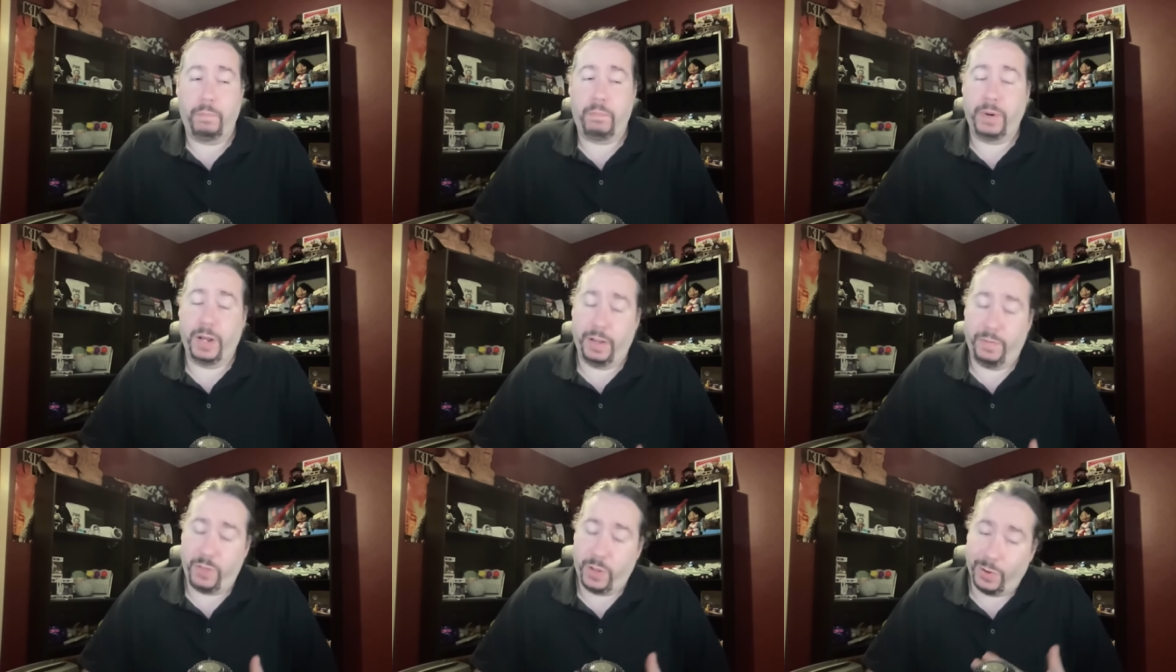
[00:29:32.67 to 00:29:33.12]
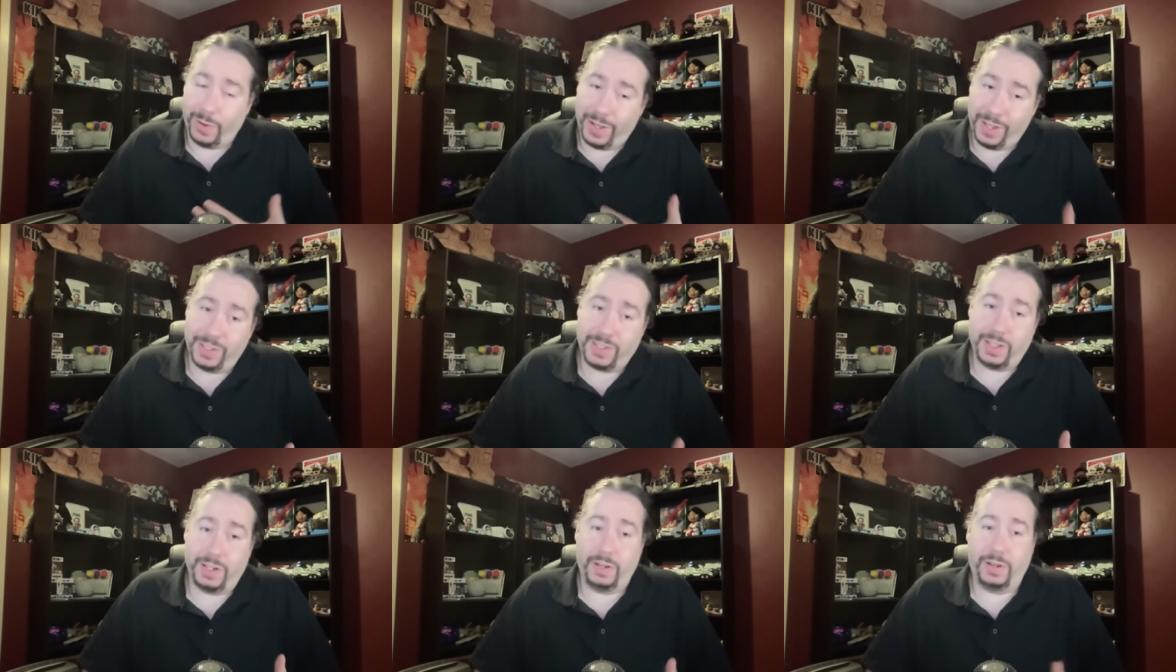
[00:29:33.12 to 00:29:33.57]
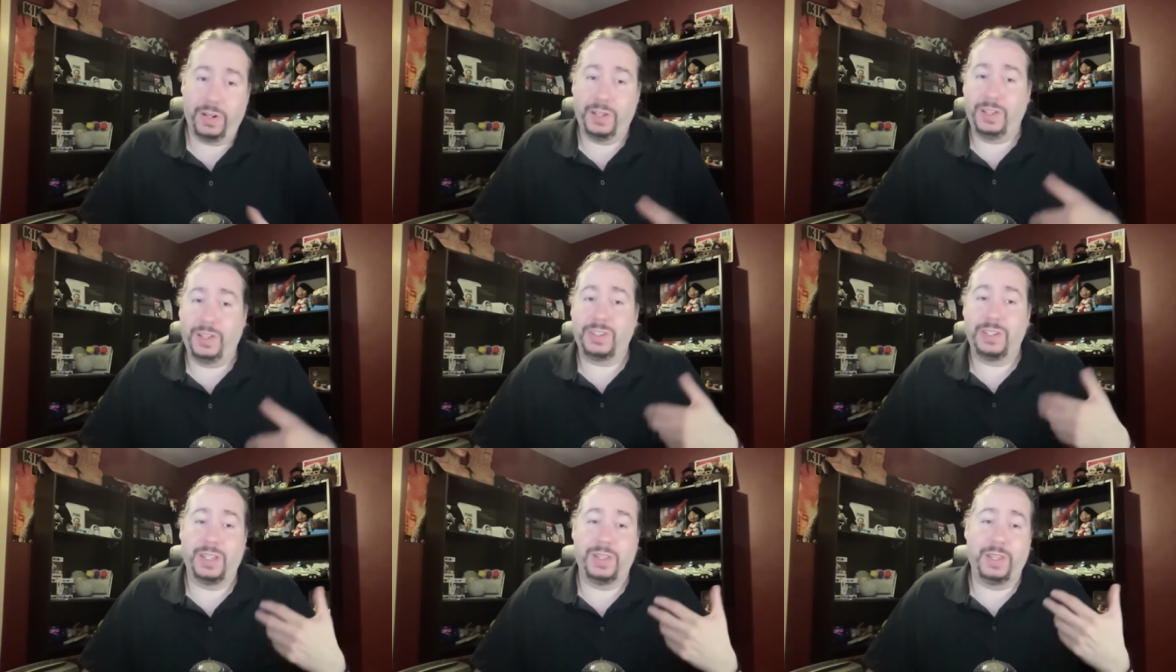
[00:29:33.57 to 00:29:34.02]
But if there is that
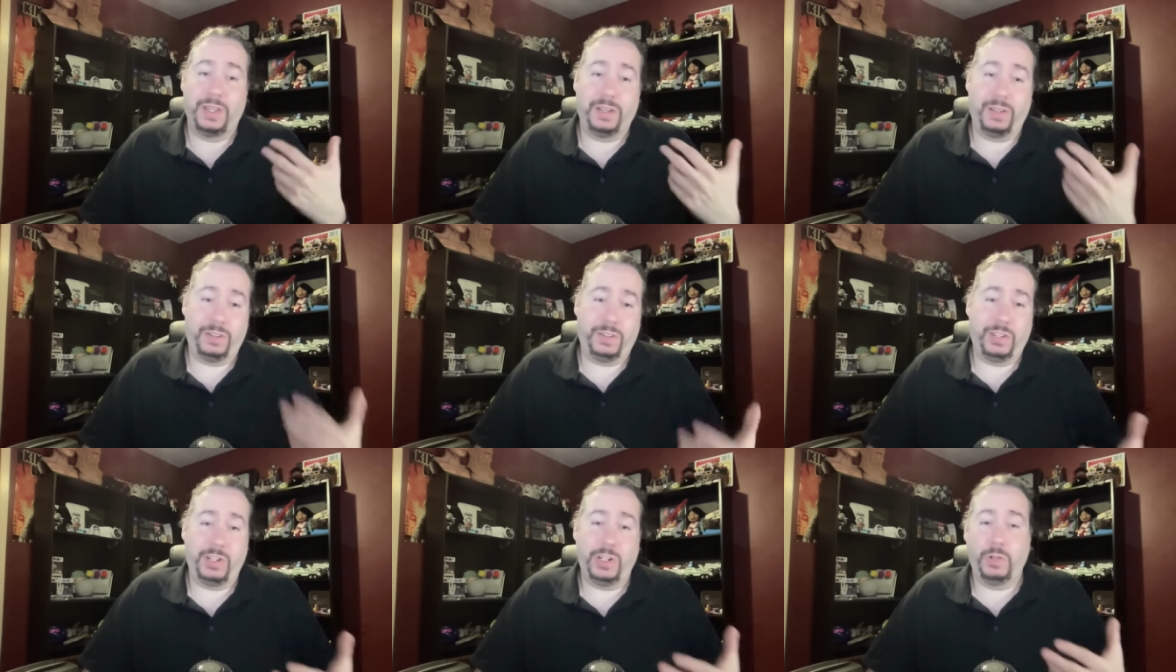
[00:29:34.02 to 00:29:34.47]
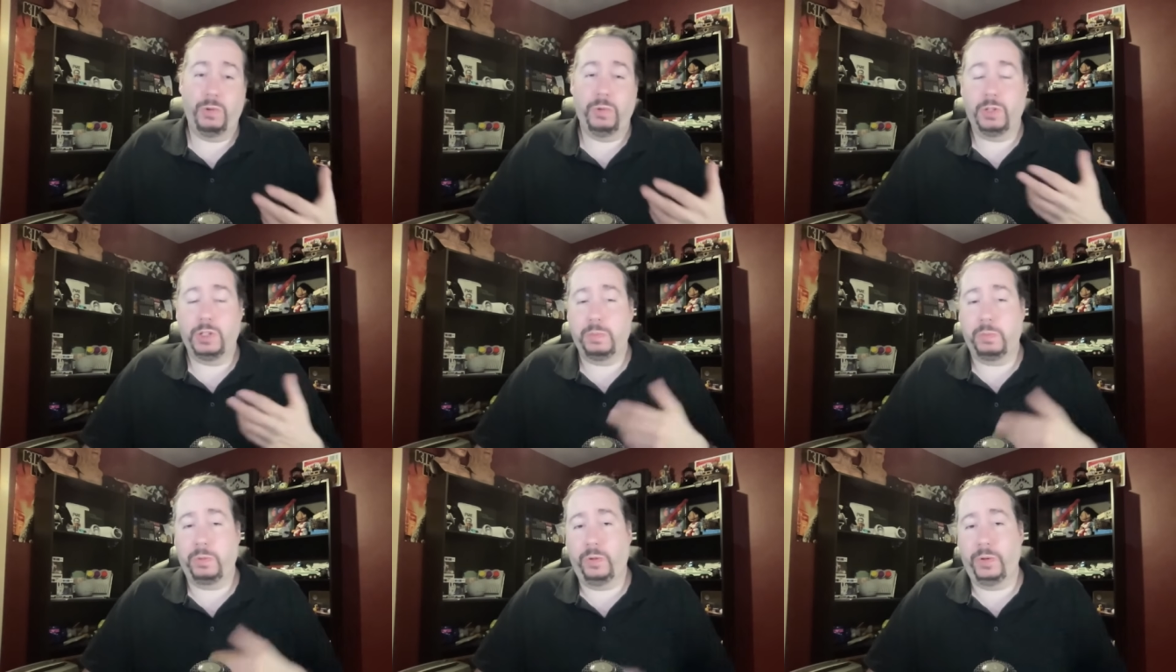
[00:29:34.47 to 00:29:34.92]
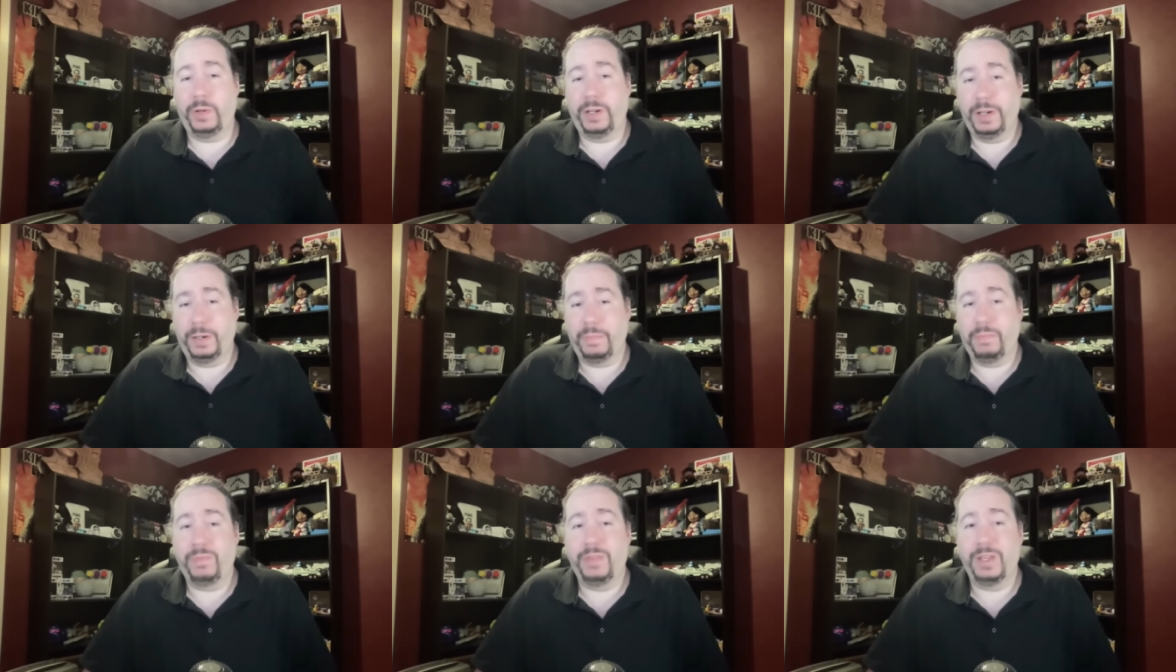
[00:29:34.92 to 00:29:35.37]
audience and they continue to exploit
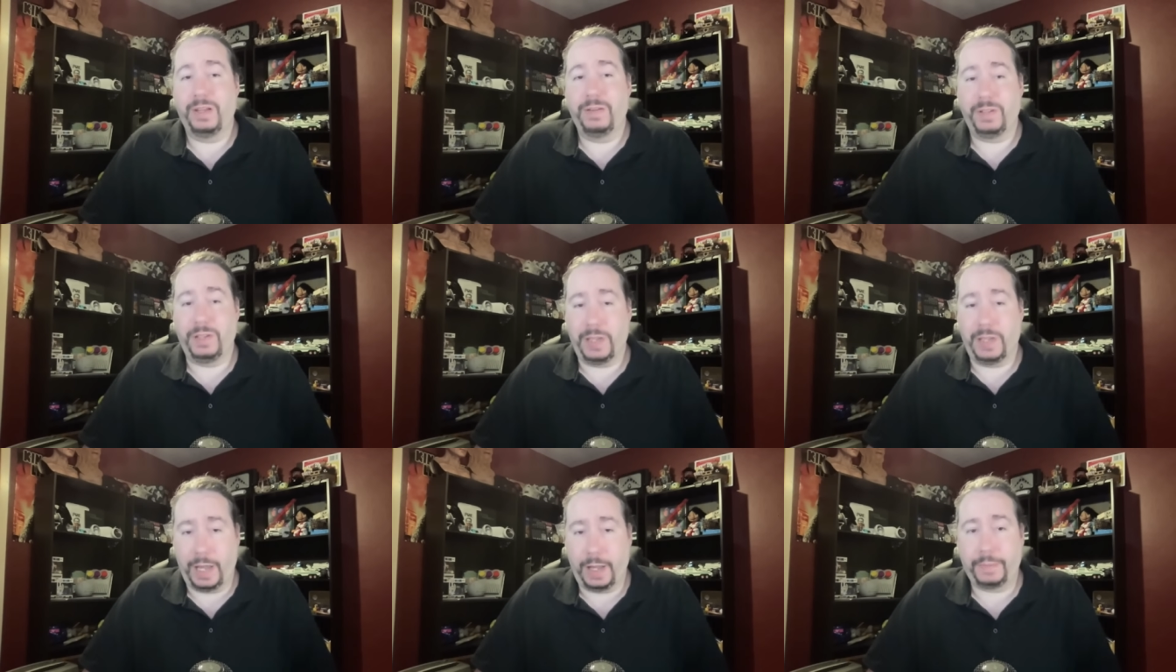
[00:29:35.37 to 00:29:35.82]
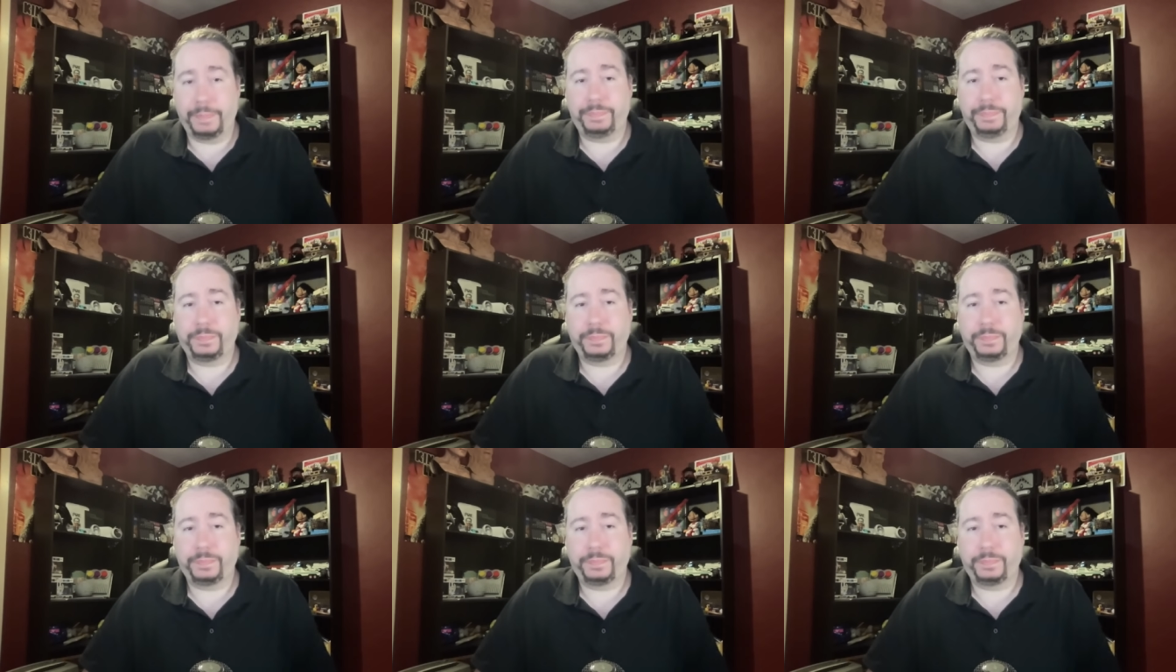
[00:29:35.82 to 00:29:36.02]
it, then yeah,